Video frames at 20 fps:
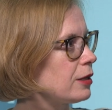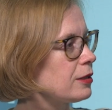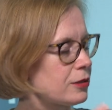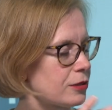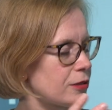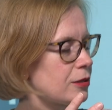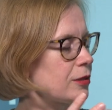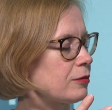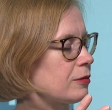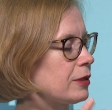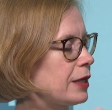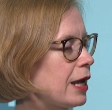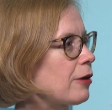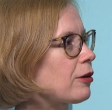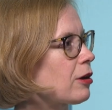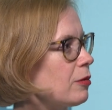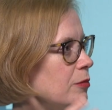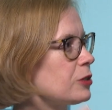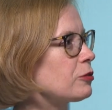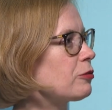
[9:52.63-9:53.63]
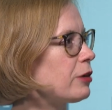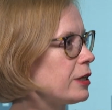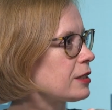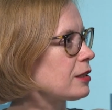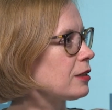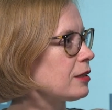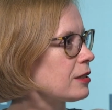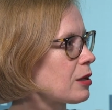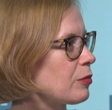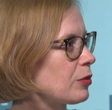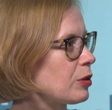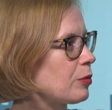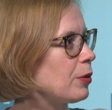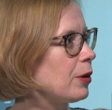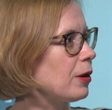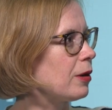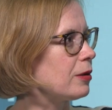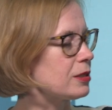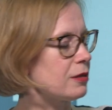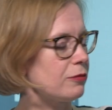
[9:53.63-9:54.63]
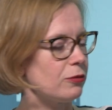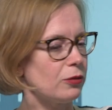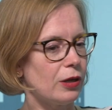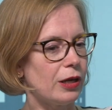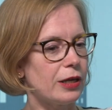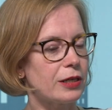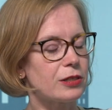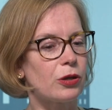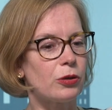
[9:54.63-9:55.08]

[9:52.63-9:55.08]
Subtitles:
The outcome is greater than the sum of the parts, if you like.